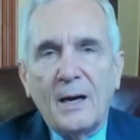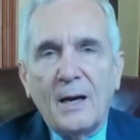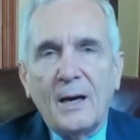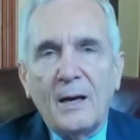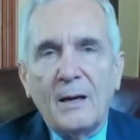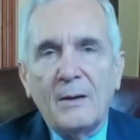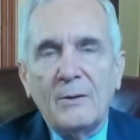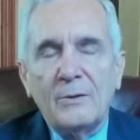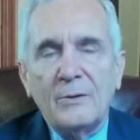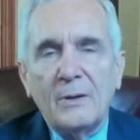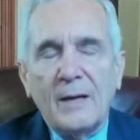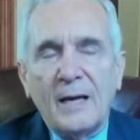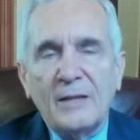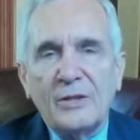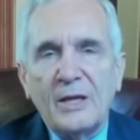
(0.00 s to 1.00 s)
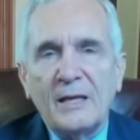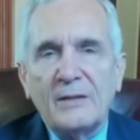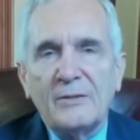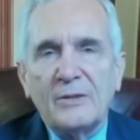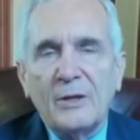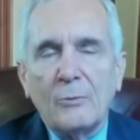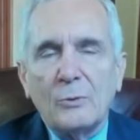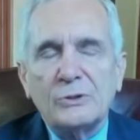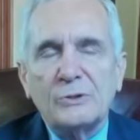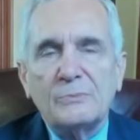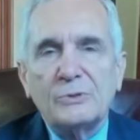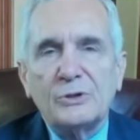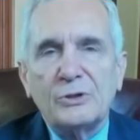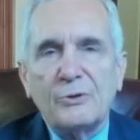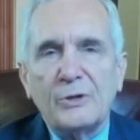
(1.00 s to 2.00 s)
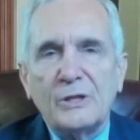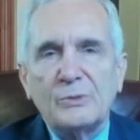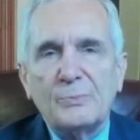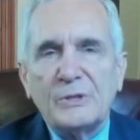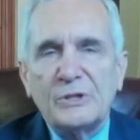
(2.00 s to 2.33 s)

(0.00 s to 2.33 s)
I think there were some serious